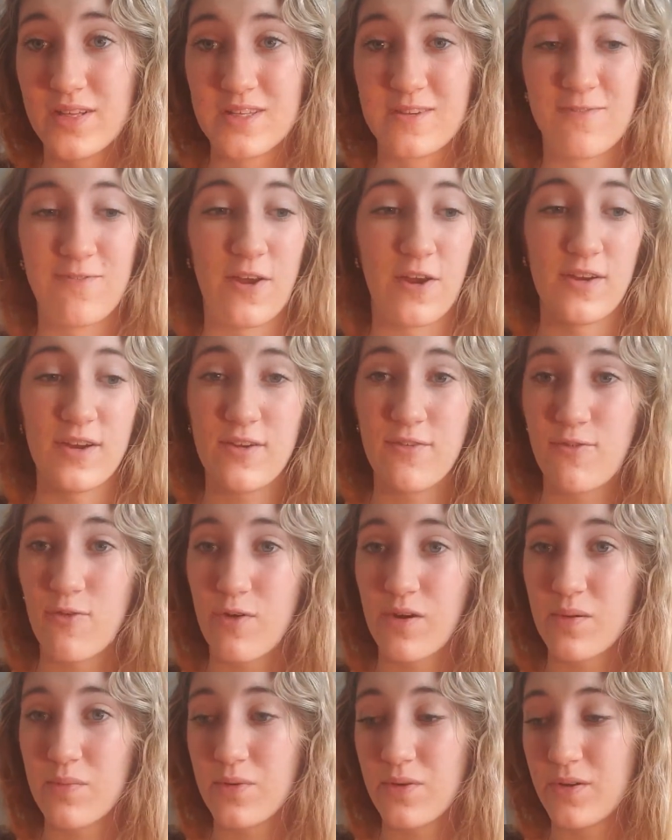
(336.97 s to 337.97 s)
It's very
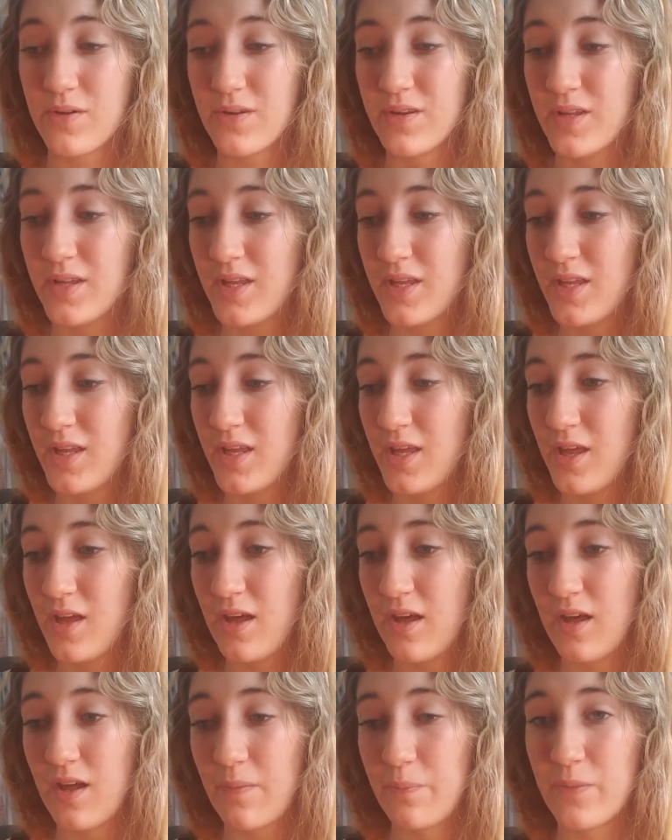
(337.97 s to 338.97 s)
affordable,
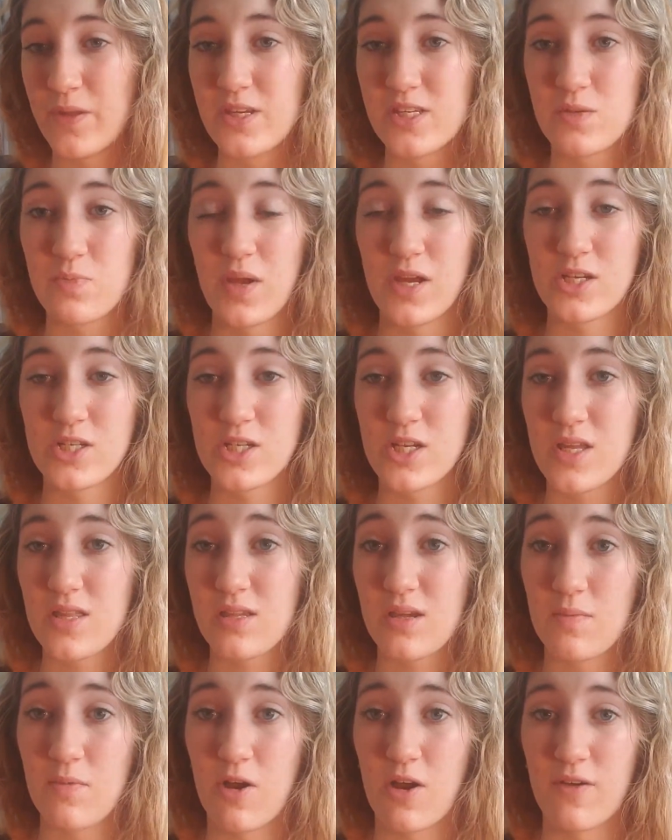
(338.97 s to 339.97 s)
um, especially
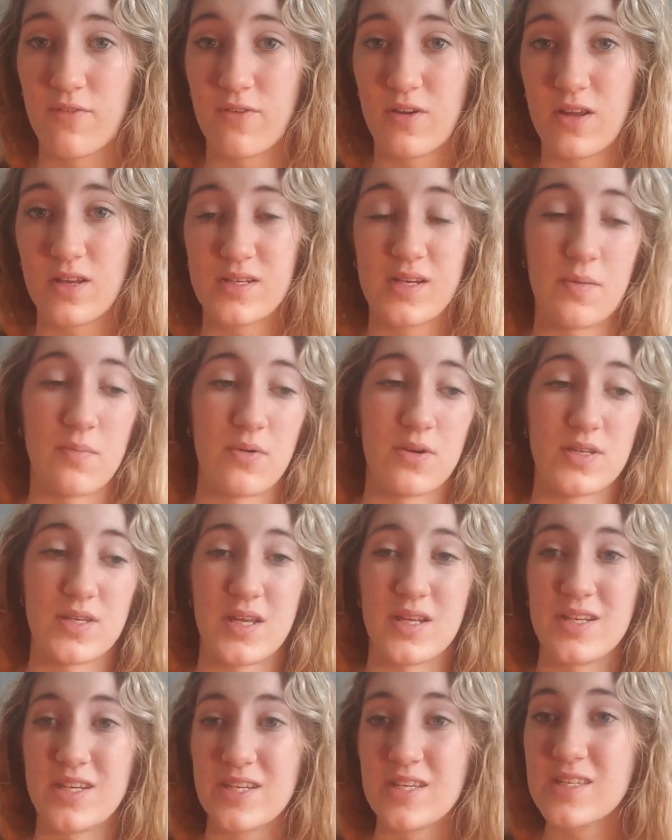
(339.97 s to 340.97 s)
them offering a
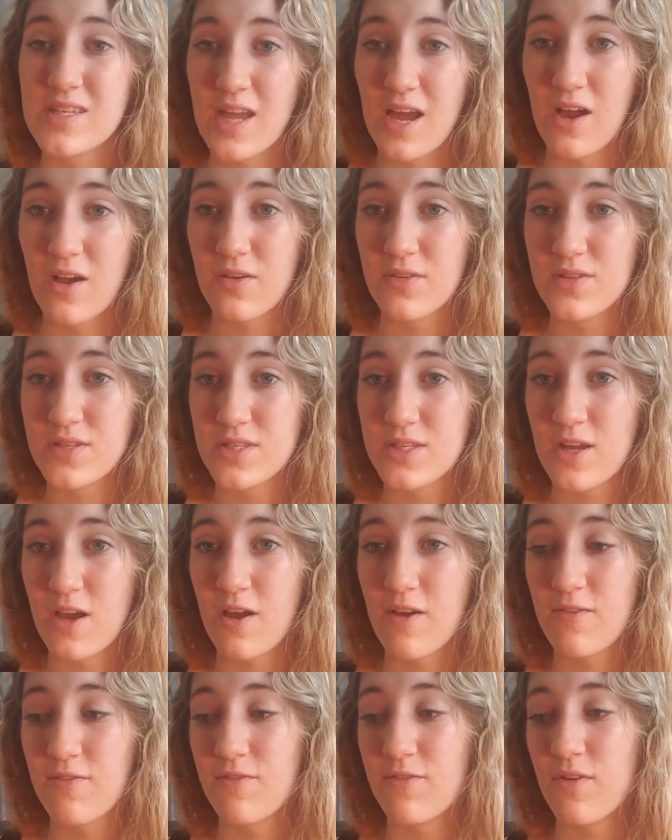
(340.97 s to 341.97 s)
10% discount and
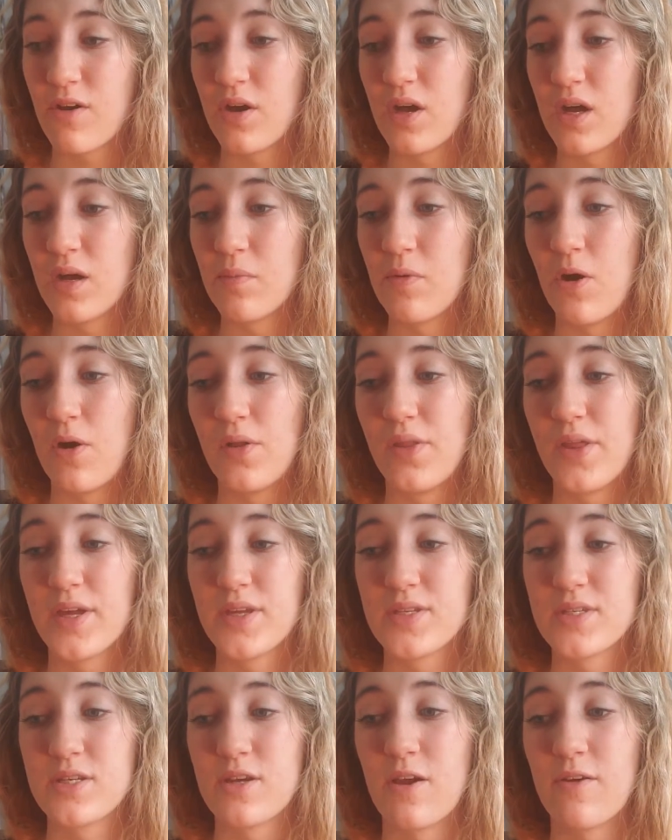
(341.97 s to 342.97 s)
stuff. Um, all
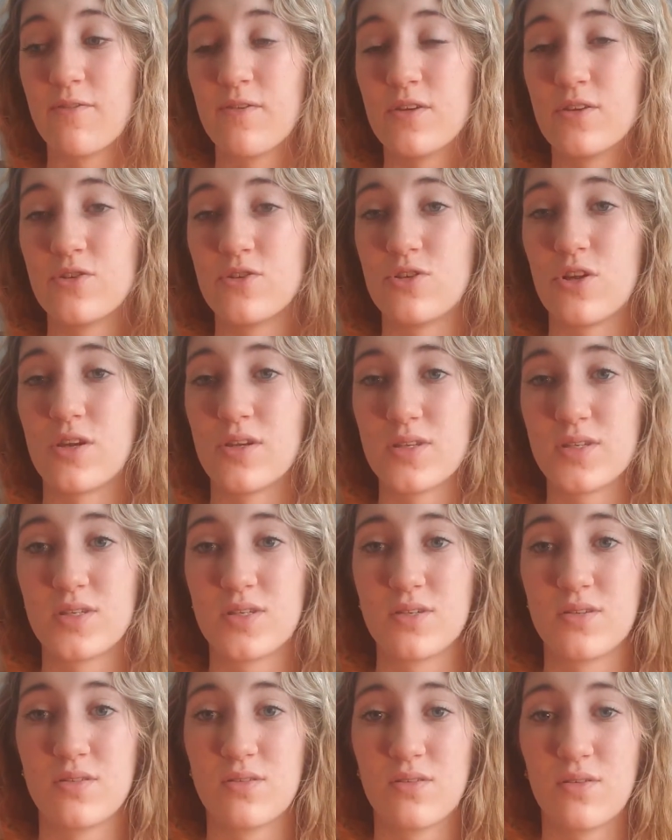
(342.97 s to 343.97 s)
that stuff is
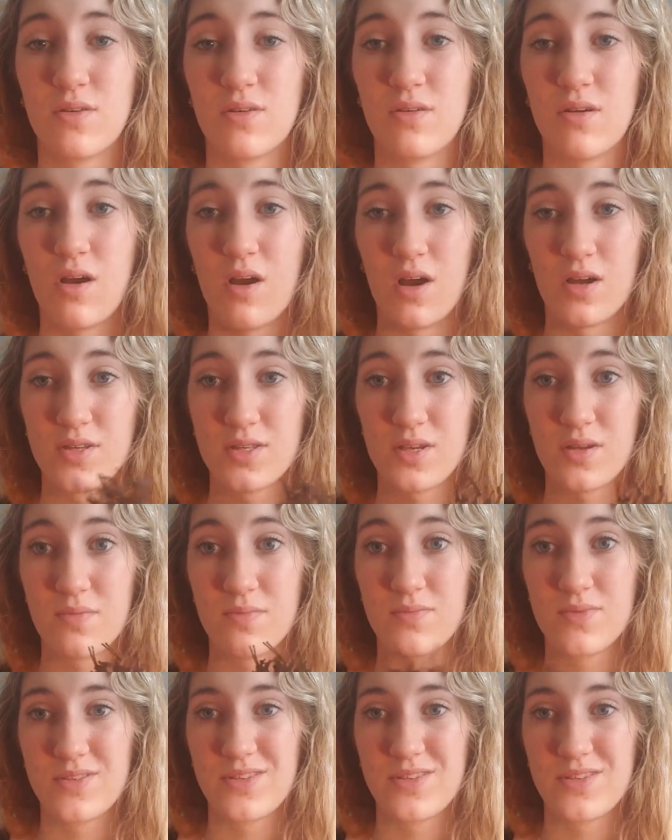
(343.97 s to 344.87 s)
just awesome.